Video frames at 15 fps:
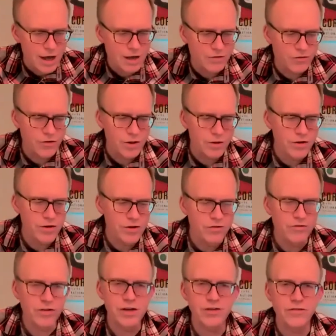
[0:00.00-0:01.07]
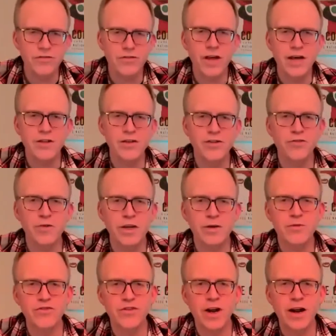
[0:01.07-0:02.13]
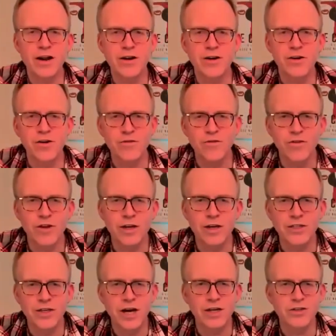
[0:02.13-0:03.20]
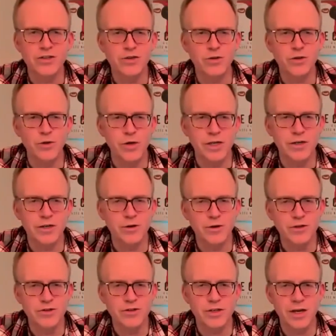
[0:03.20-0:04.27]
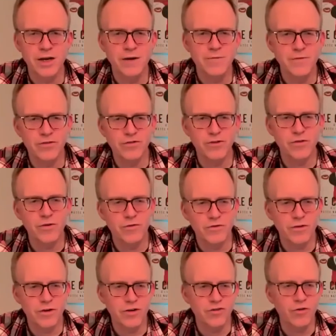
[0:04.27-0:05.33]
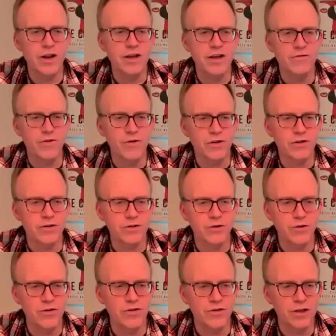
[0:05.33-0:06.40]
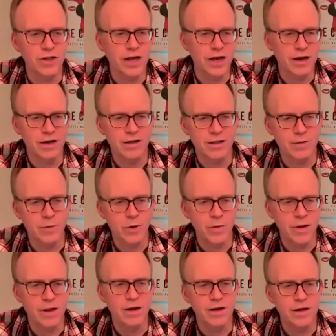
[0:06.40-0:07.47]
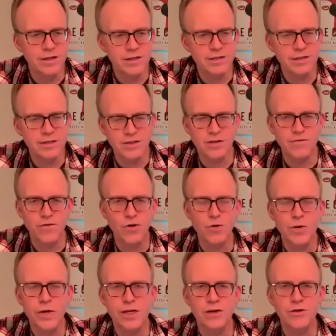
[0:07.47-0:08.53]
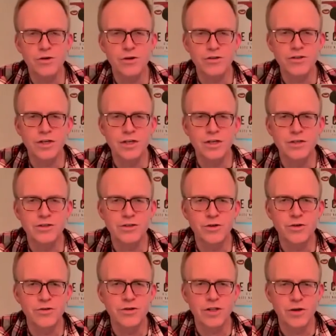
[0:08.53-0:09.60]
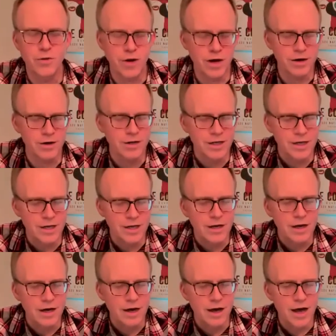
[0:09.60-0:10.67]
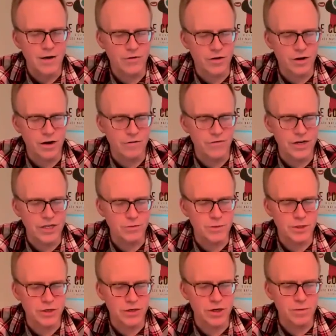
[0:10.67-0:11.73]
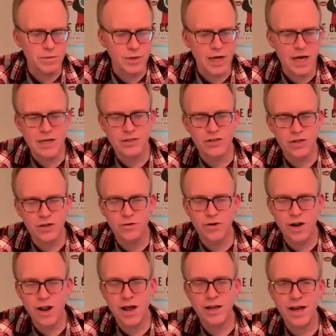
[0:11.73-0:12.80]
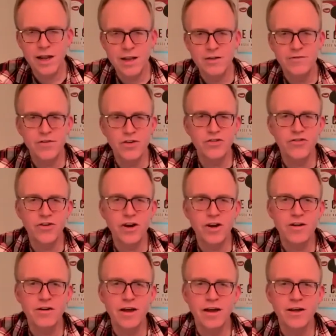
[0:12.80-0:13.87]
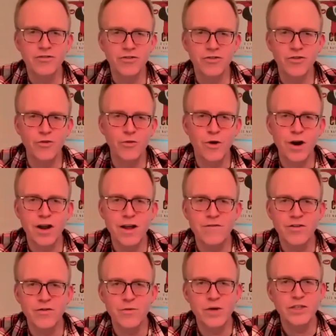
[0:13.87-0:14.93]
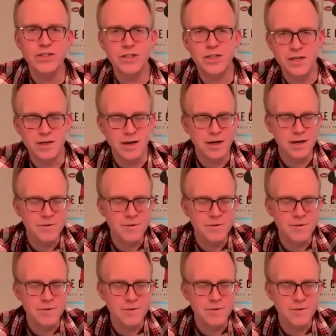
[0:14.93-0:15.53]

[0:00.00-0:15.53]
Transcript: So the news is this week we started off the guitar soloing course, so we've got 20 folk going through that at the moment, and it's a 4-week course and it's going really well. I've got a Facebook group, so I'll run it again in the future, so don't worry if you've missed it.